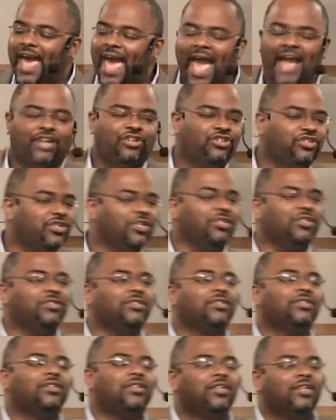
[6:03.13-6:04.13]
action.
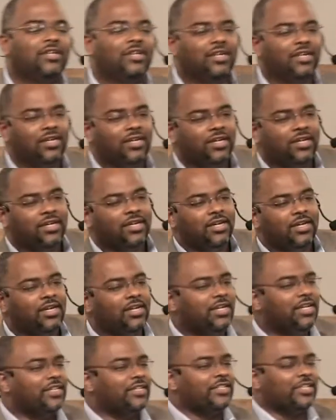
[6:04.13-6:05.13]

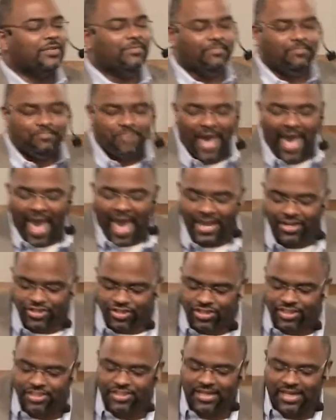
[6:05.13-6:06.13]
It is
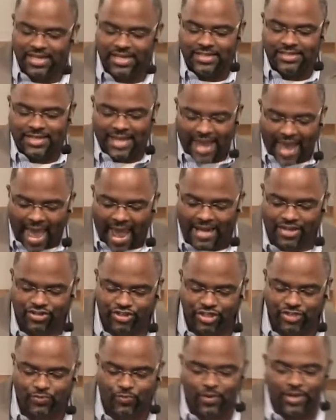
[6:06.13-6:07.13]
compassion in
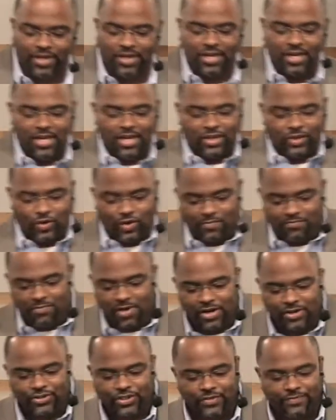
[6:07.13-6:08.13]
action. When you are
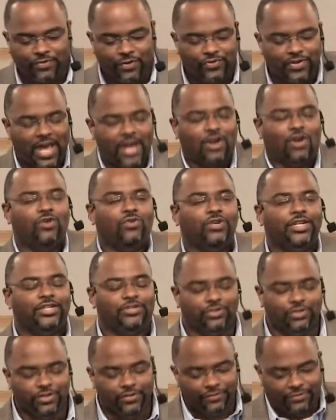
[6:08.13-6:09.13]
merciful, not only
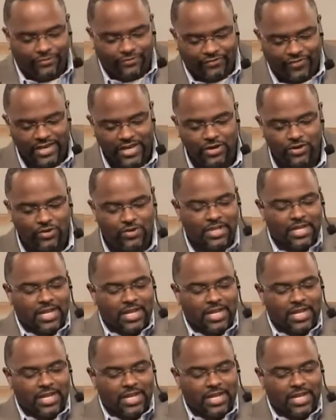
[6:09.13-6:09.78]
do you feel